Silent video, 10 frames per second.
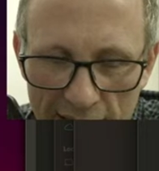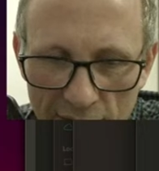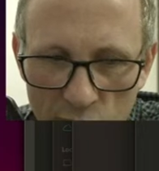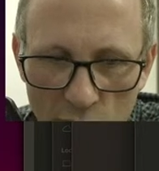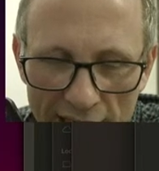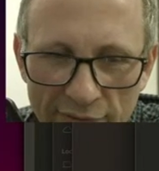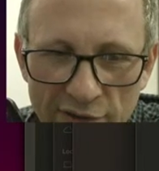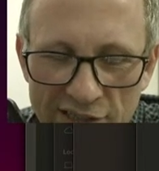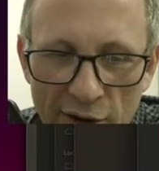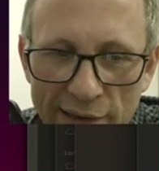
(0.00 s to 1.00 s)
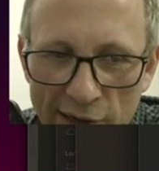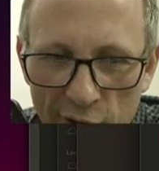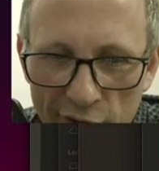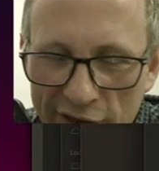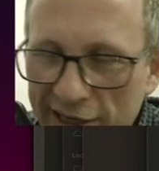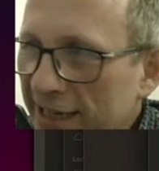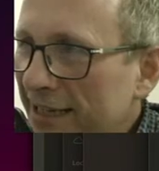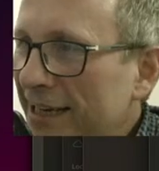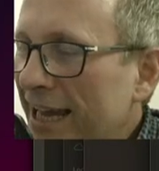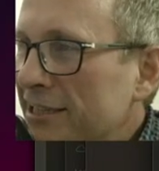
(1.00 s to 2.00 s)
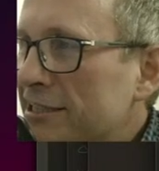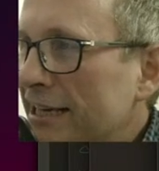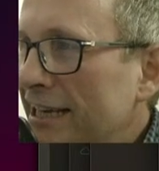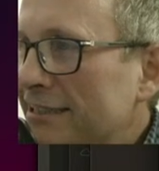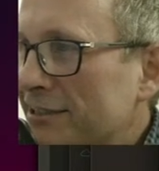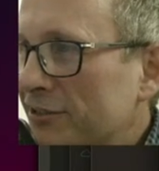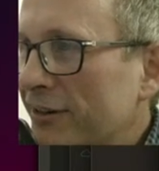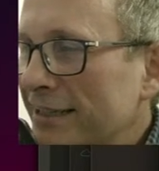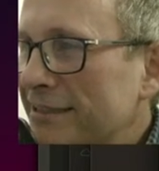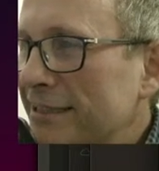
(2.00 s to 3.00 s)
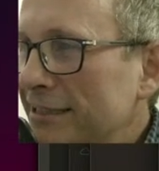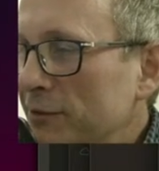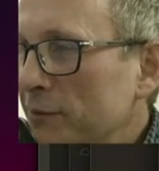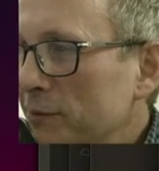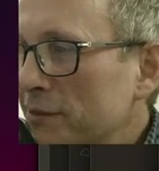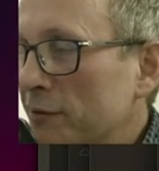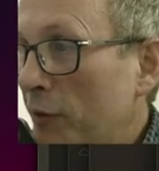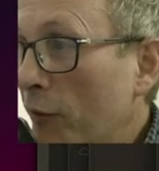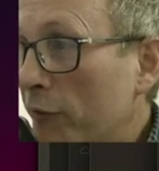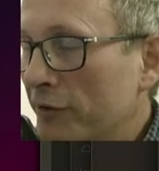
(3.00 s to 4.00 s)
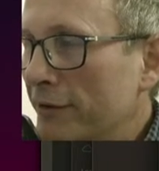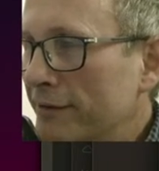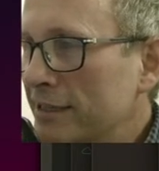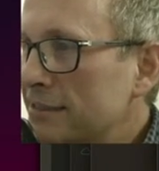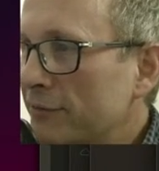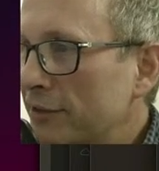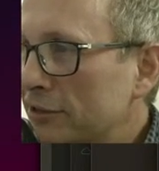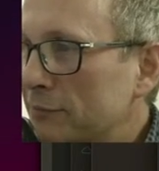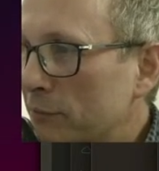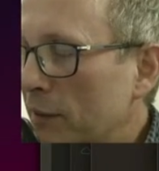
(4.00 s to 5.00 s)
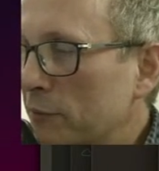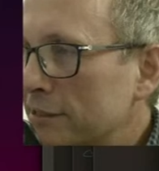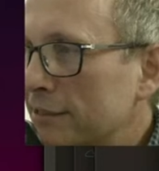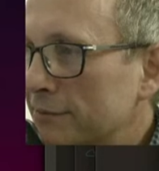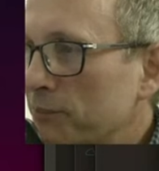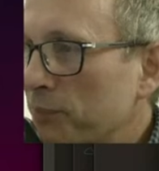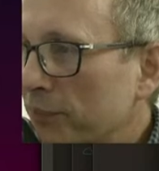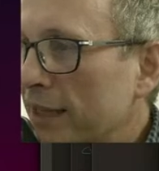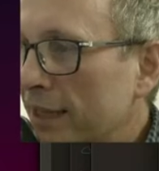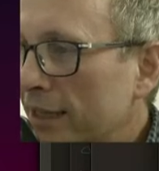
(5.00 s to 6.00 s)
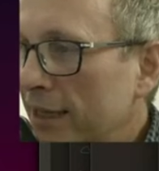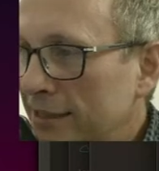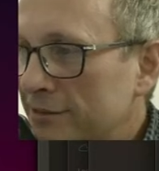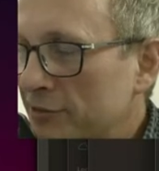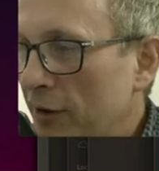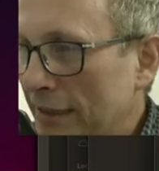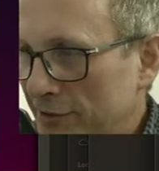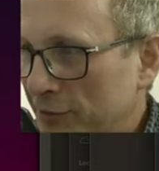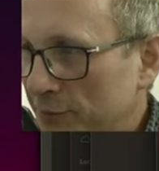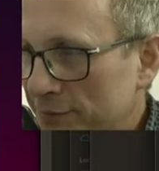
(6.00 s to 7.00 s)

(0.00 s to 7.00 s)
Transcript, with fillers: whatever's going on in nature, it's trying to use often this efficient process. It's trying to.